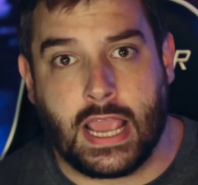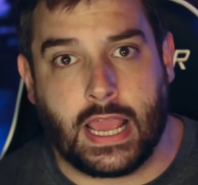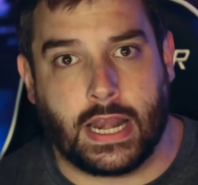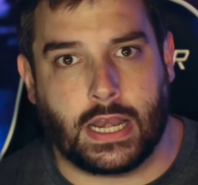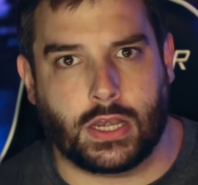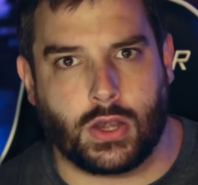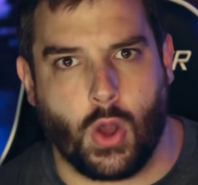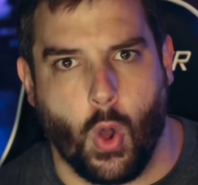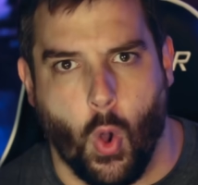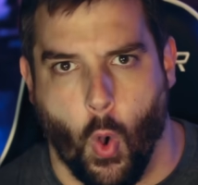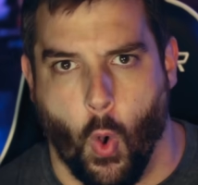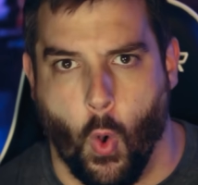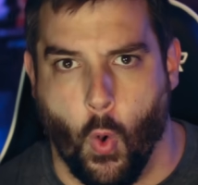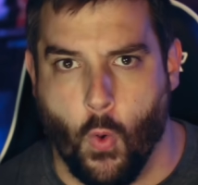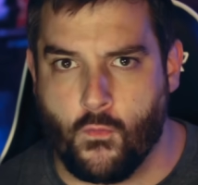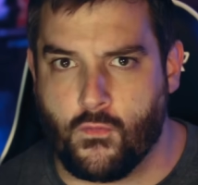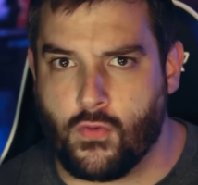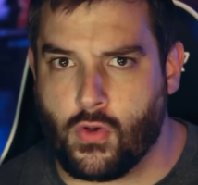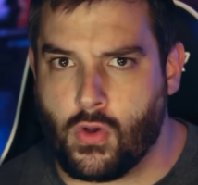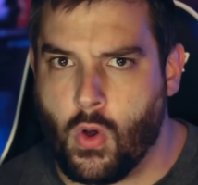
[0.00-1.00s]
and an
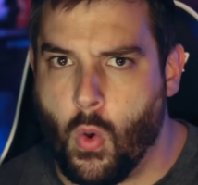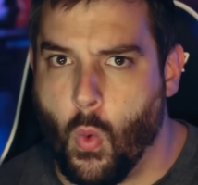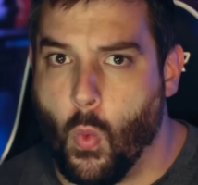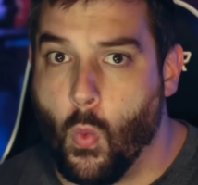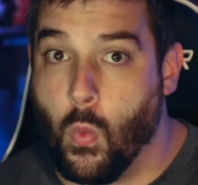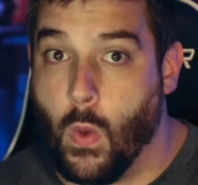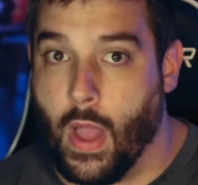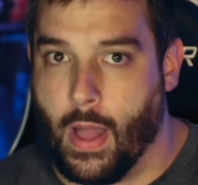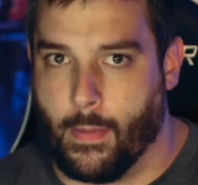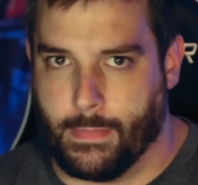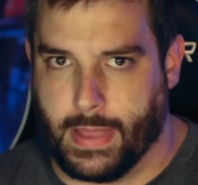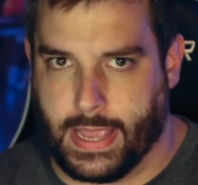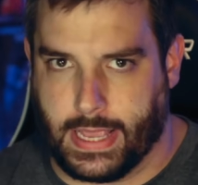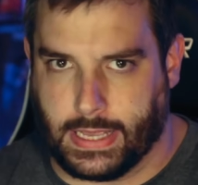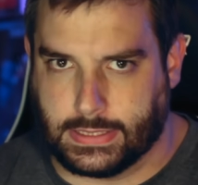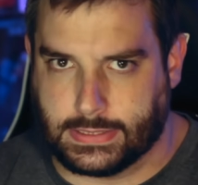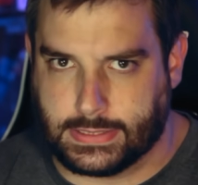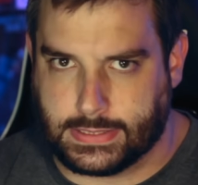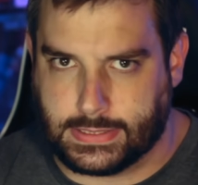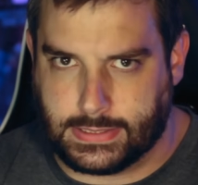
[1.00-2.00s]

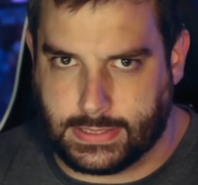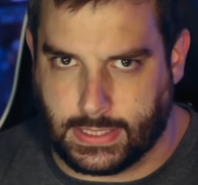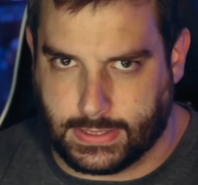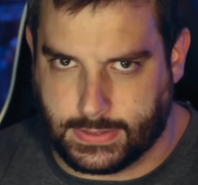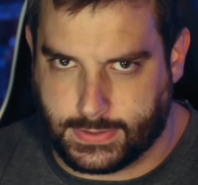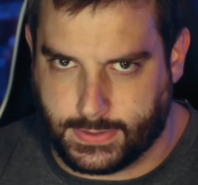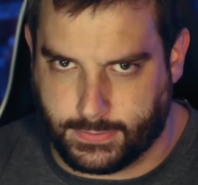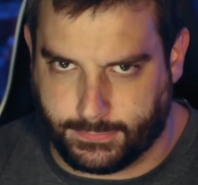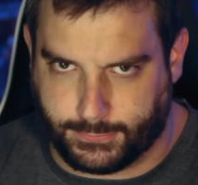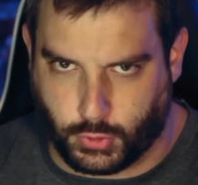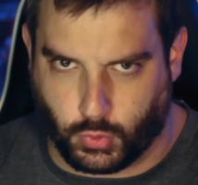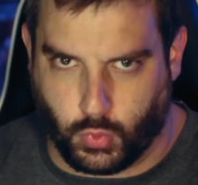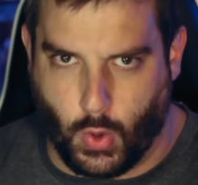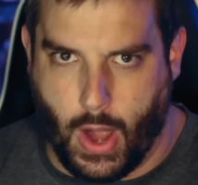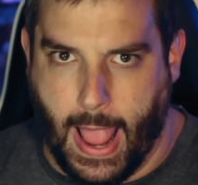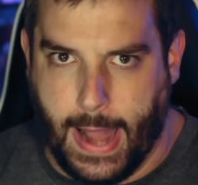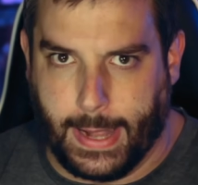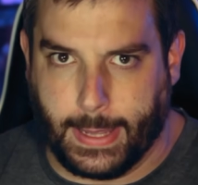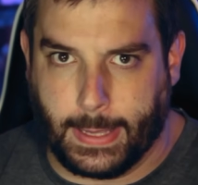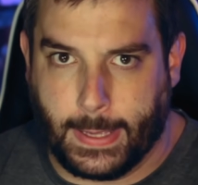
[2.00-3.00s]
overwhelming sense of
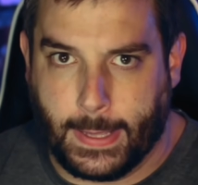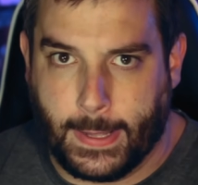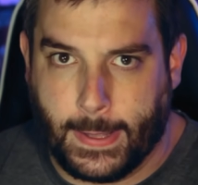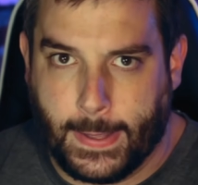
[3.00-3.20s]
dread.